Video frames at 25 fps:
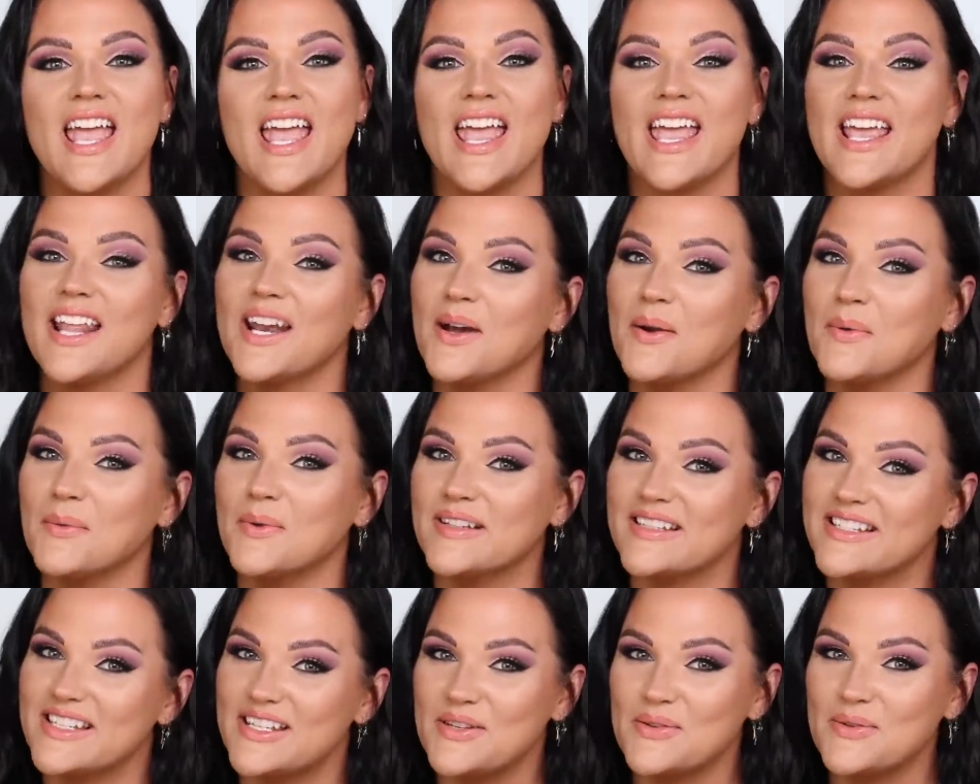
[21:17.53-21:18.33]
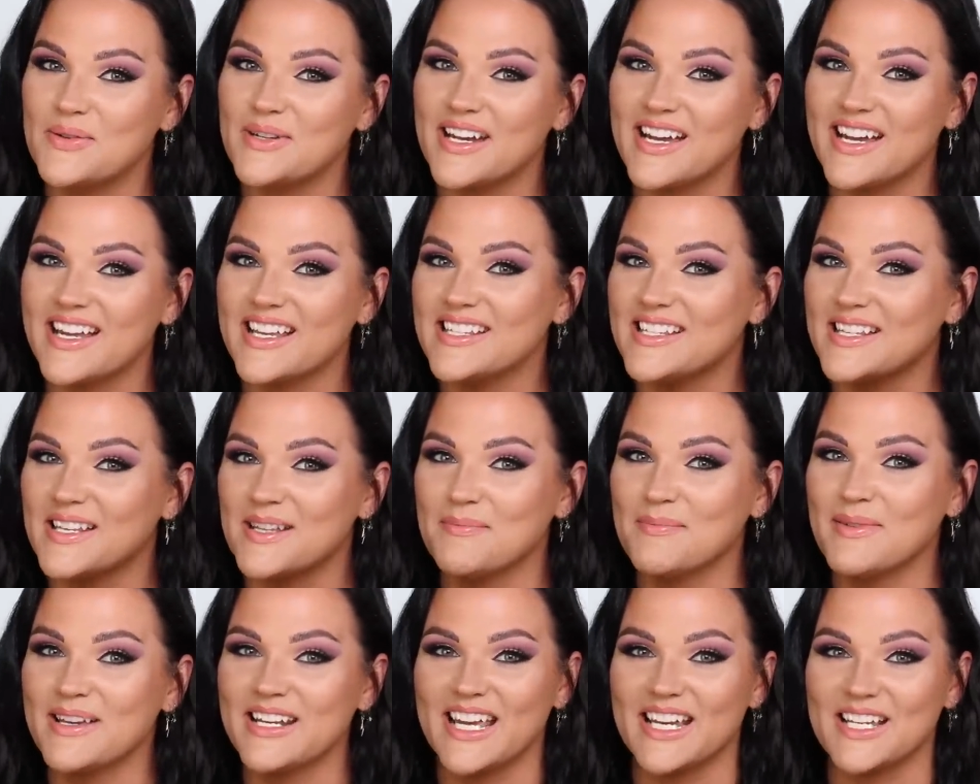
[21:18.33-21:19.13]
And I will see you guys
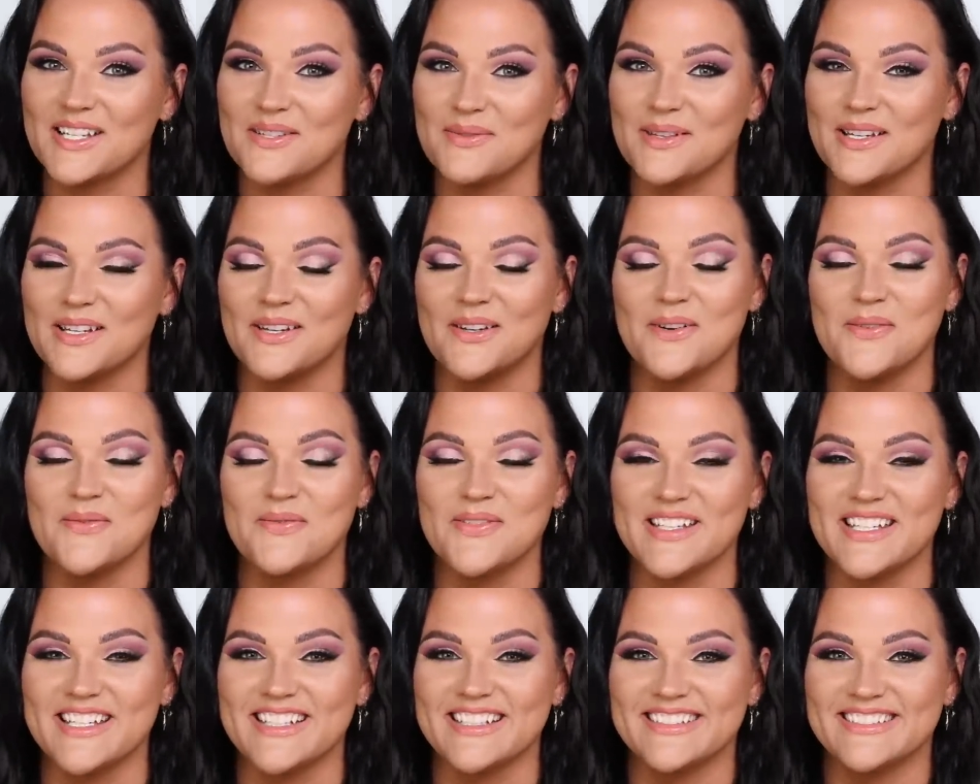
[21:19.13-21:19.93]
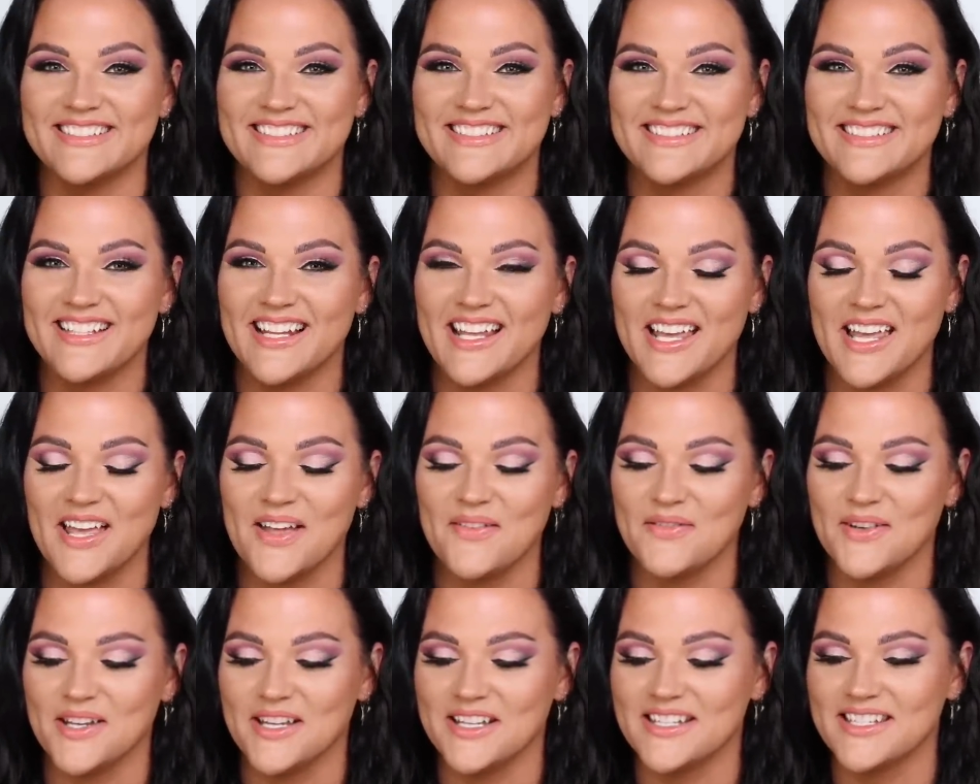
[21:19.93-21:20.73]
in my next one, hopefully. I
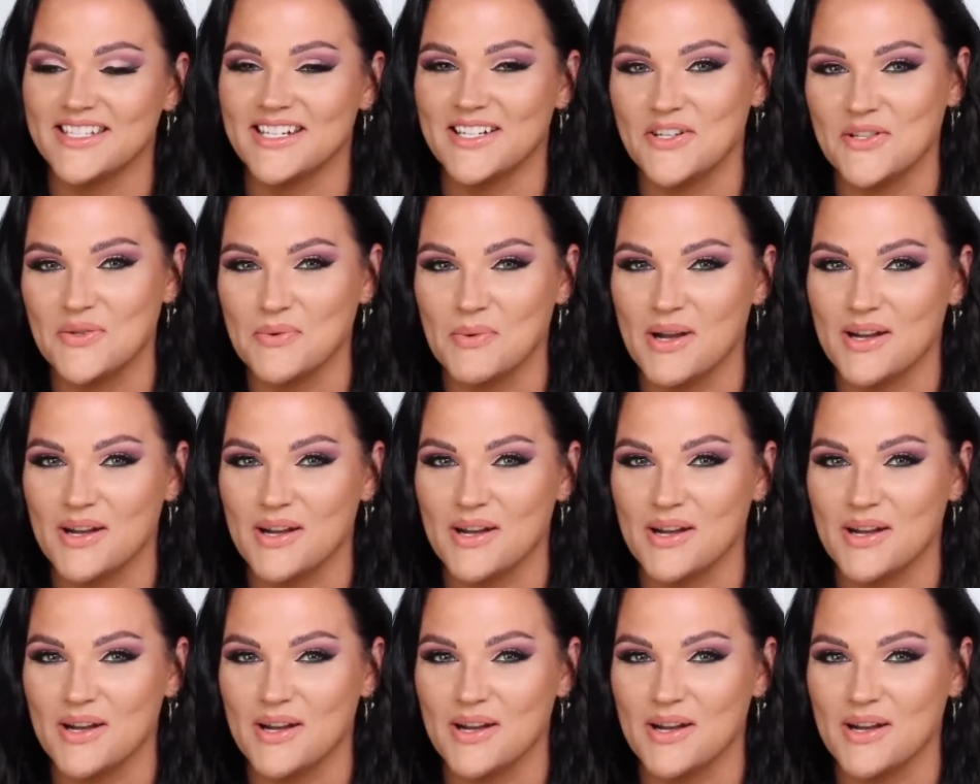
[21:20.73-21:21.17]
have not scared you